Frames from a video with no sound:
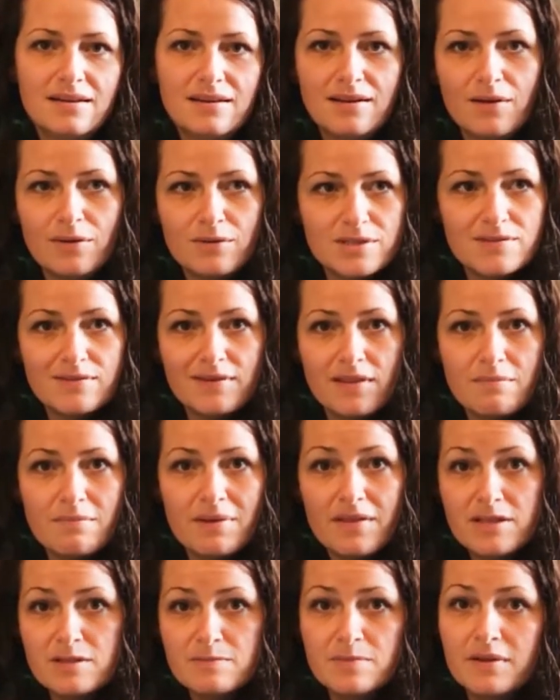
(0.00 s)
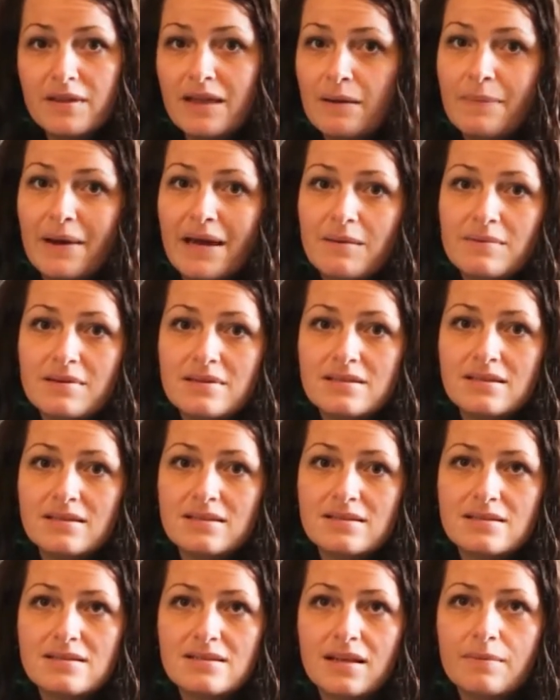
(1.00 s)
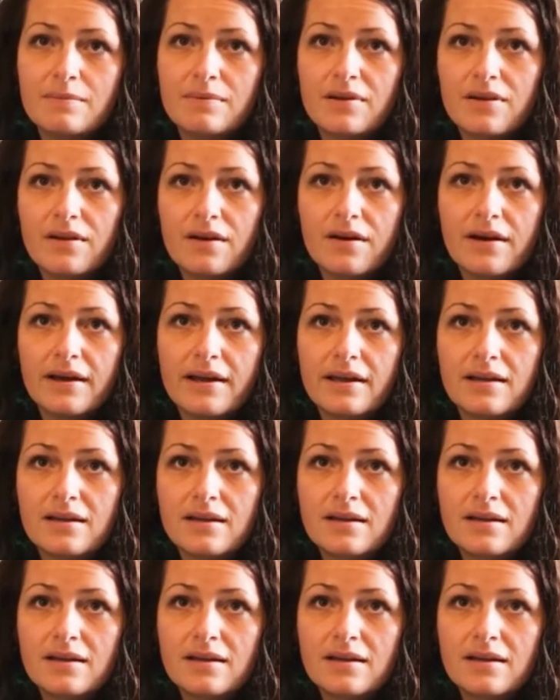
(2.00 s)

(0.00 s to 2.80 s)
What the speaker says: lots of other mothers put their babies in to sleep at night,